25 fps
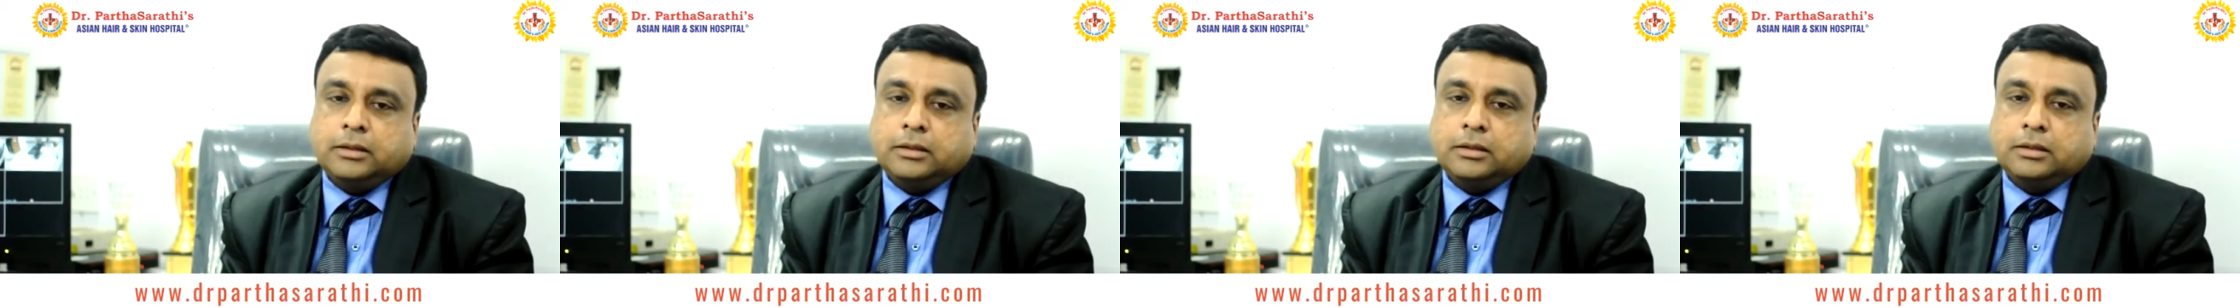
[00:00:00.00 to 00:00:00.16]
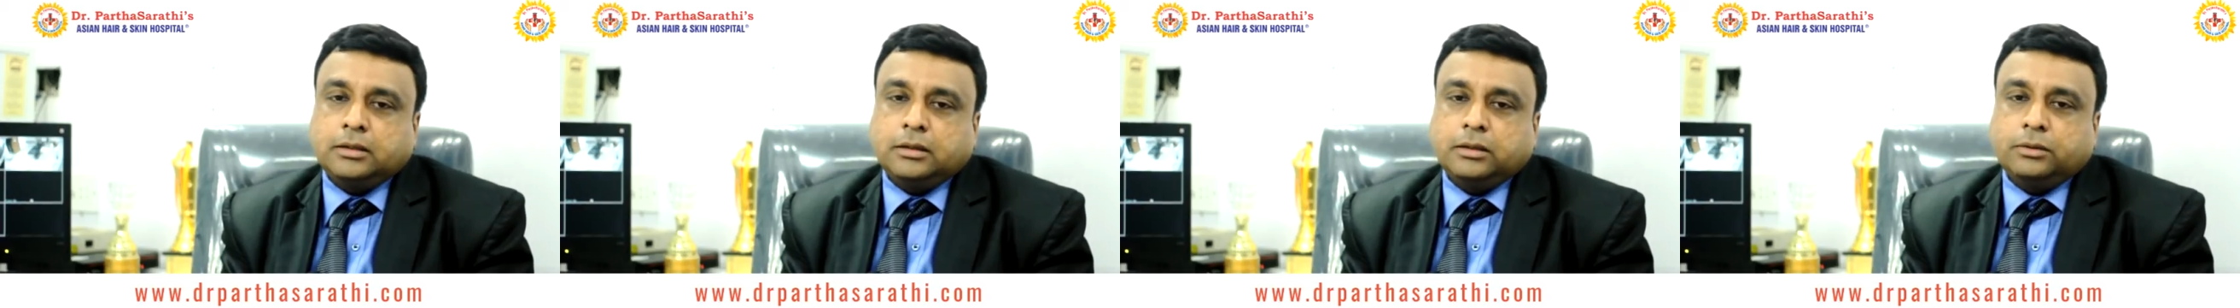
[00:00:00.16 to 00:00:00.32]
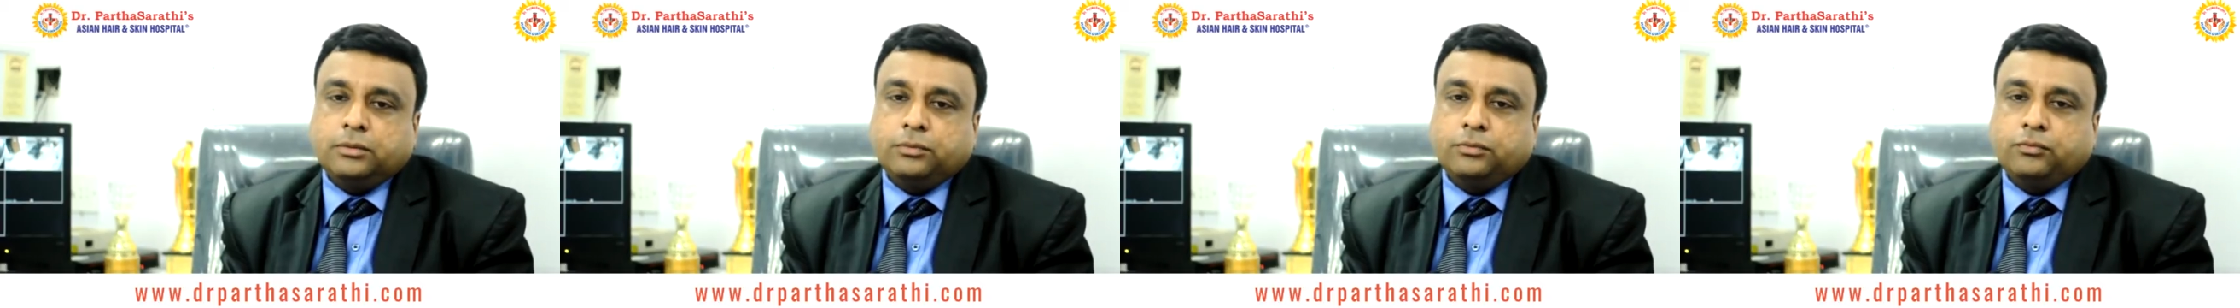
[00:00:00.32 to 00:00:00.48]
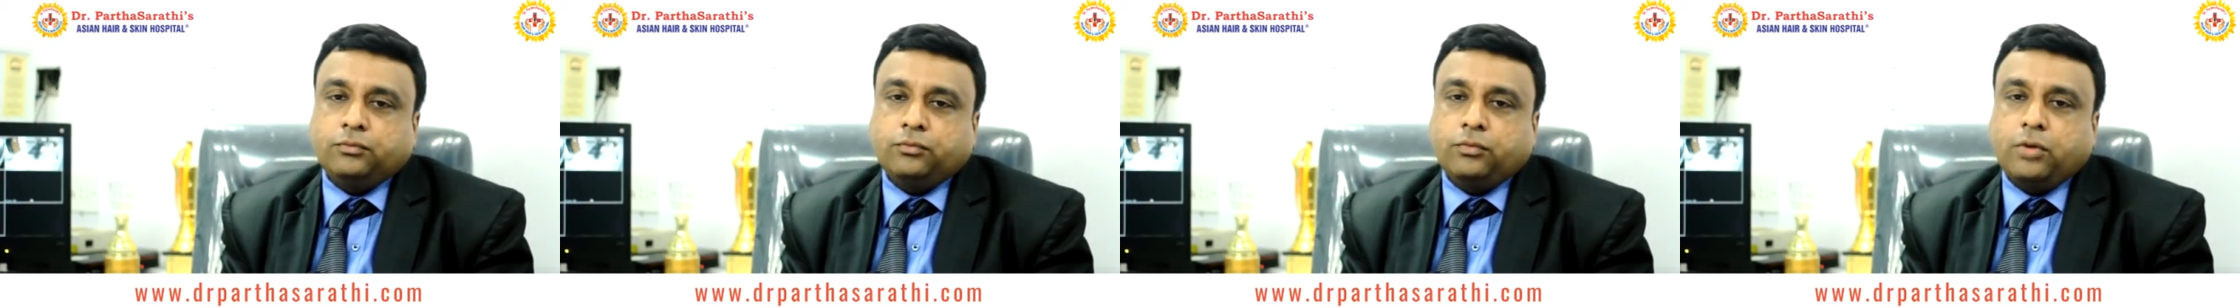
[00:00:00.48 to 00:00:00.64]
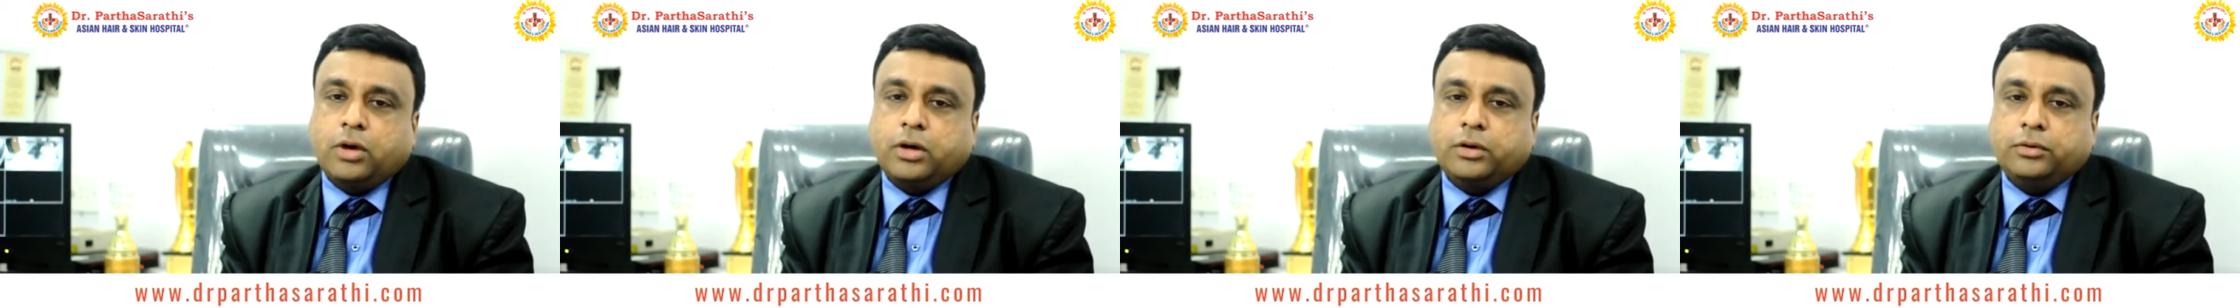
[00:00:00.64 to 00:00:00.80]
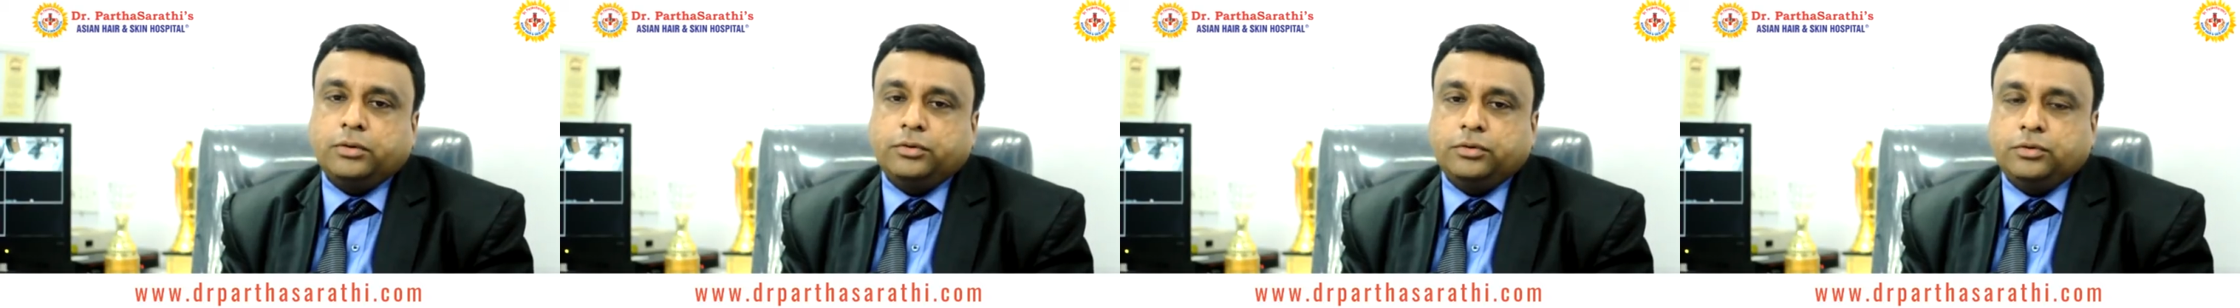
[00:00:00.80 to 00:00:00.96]
Now,
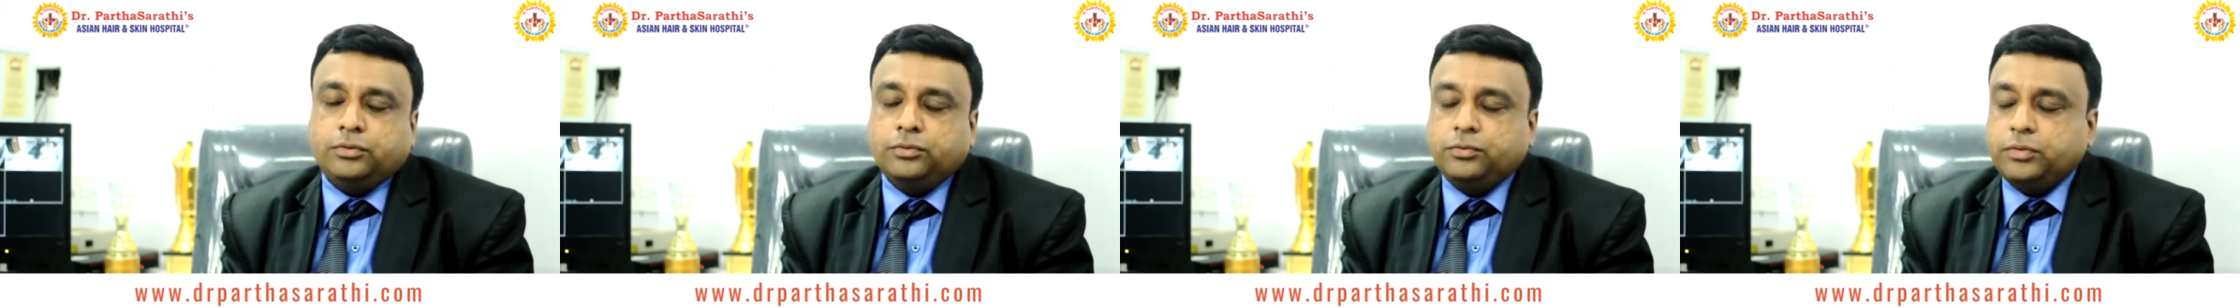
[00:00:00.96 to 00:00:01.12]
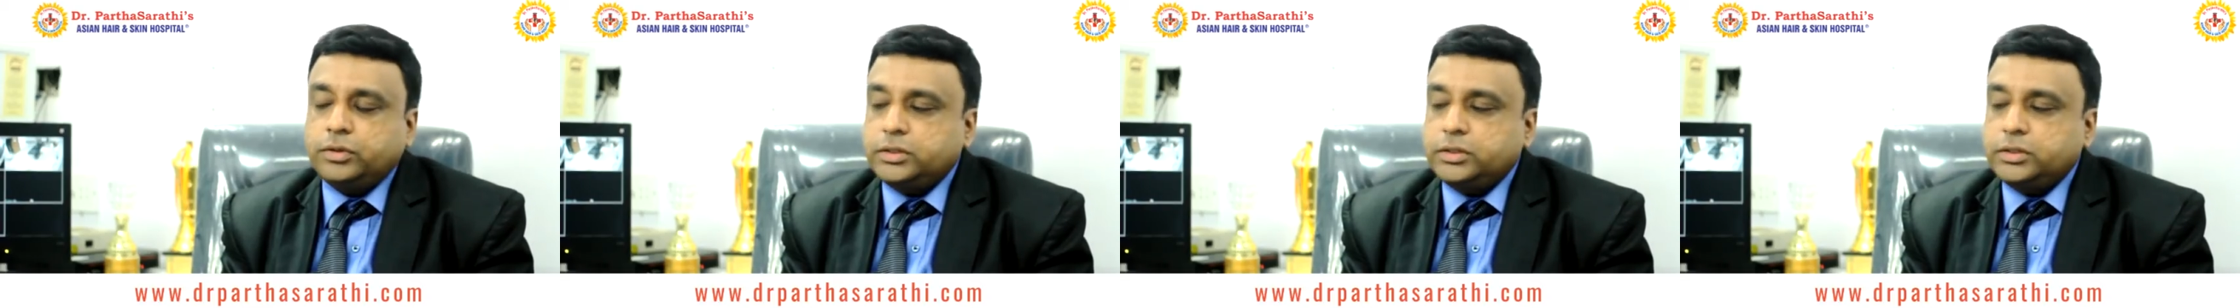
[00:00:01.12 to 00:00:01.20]
what we do